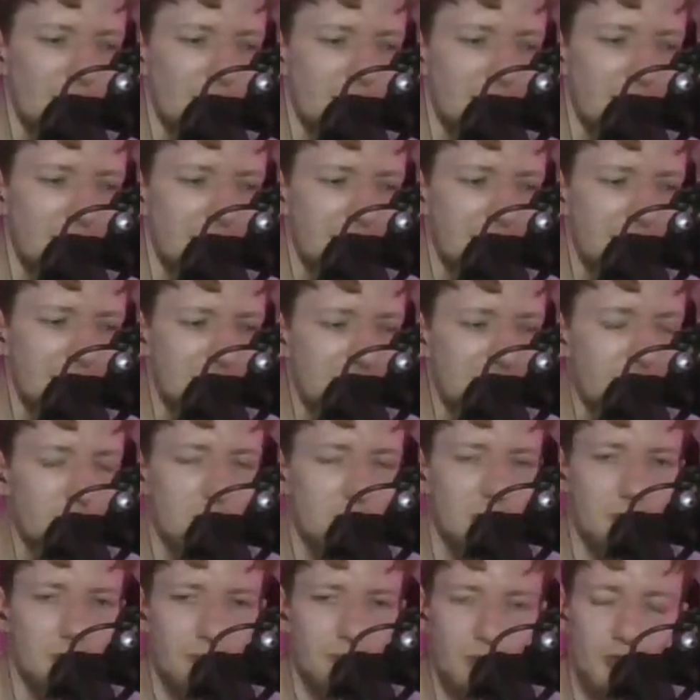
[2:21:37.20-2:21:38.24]
He seems
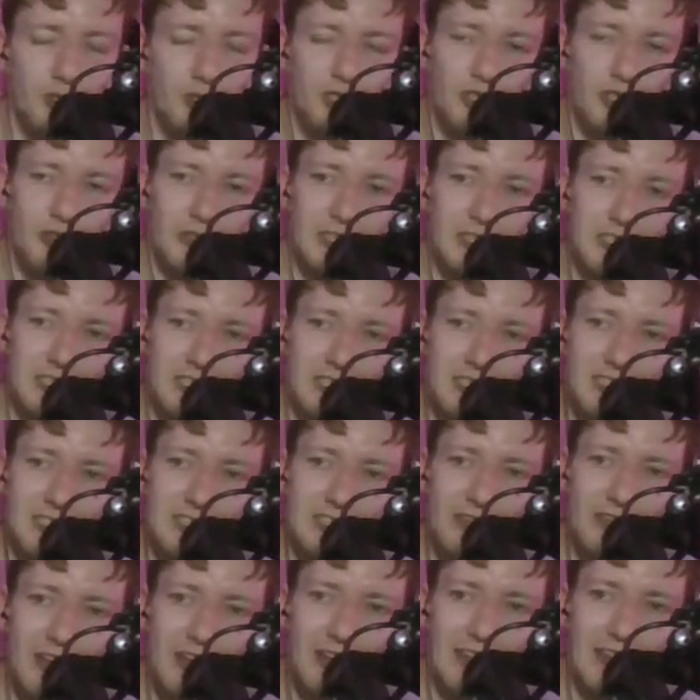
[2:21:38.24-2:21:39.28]
to approach all these things in a
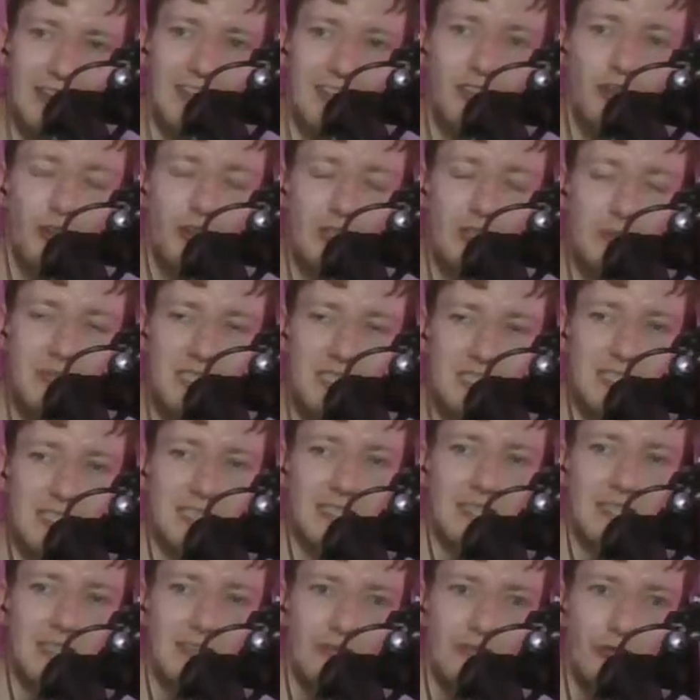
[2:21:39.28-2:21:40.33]
very economistic
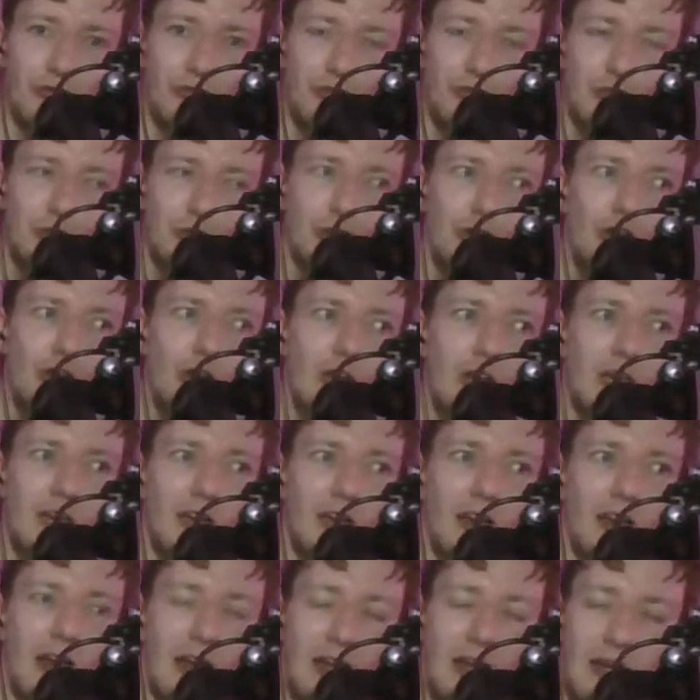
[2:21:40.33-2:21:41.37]
view,
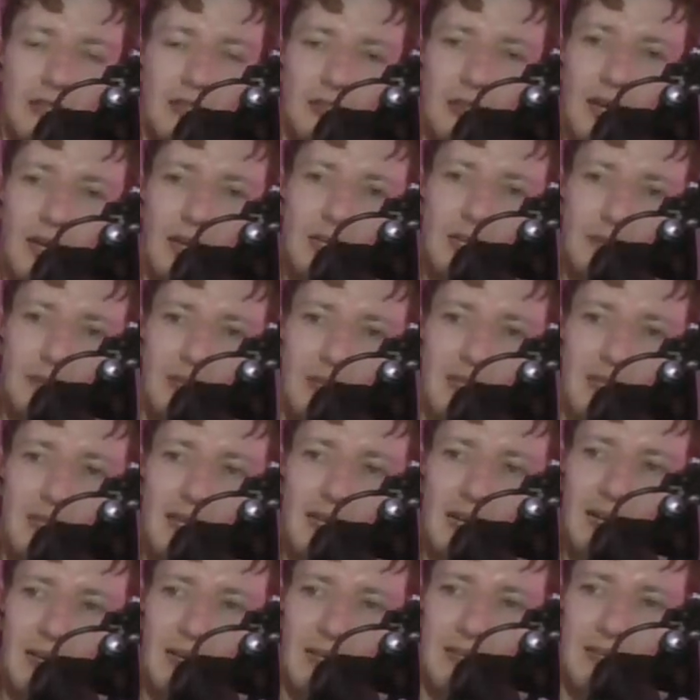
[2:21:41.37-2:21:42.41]
and I mean
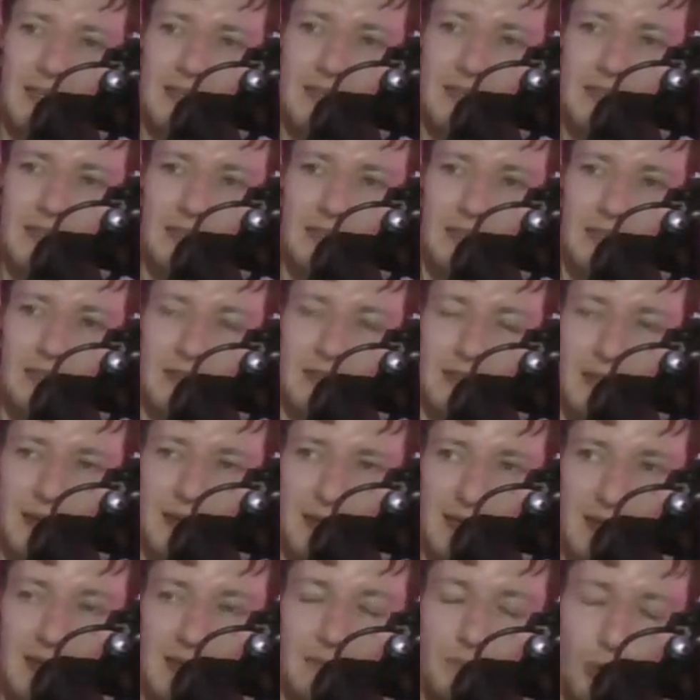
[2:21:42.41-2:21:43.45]
that
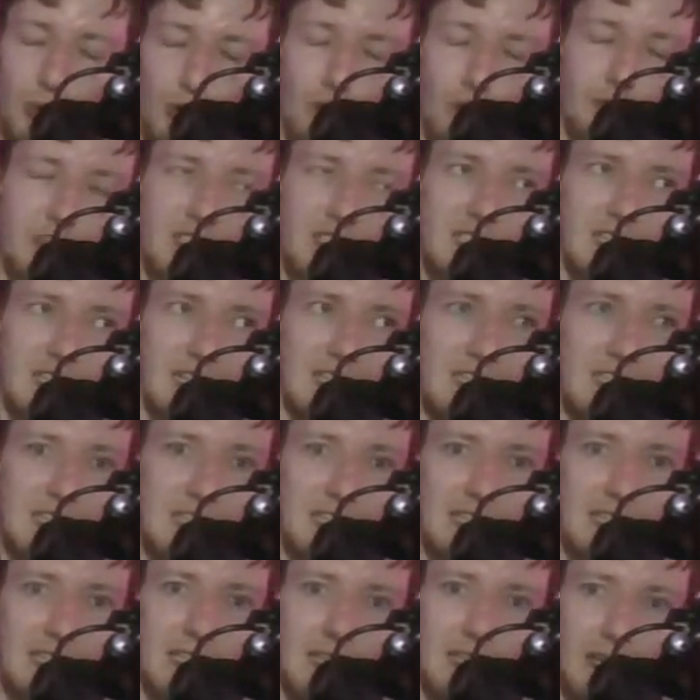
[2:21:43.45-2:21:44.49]
in both the sense
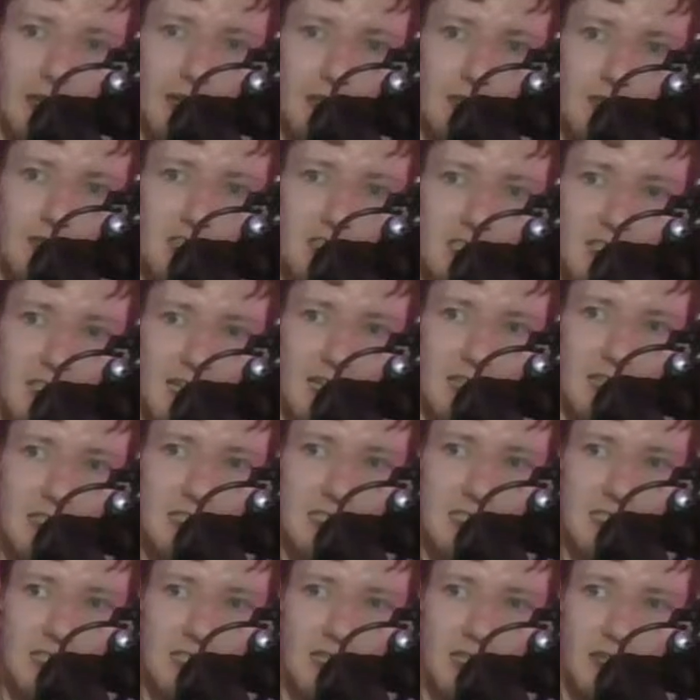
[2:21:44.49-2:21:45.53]
that he
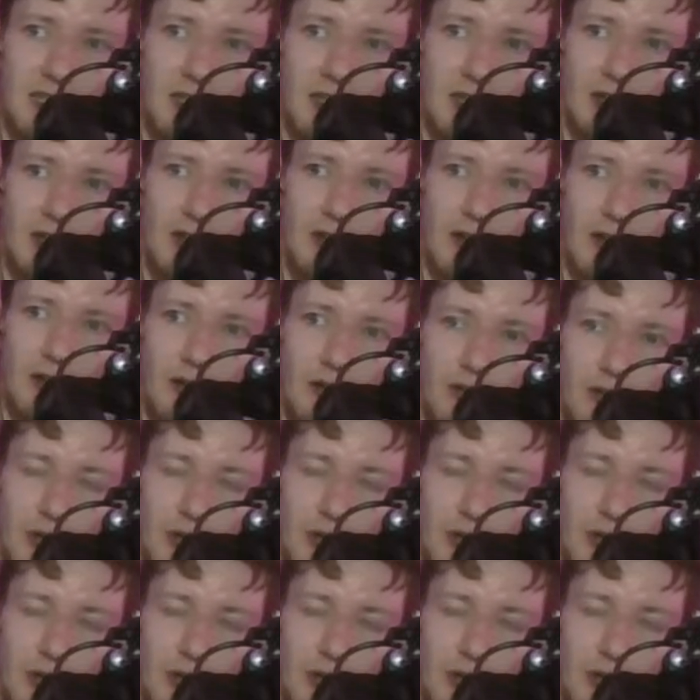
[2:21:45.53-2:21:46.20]
understands the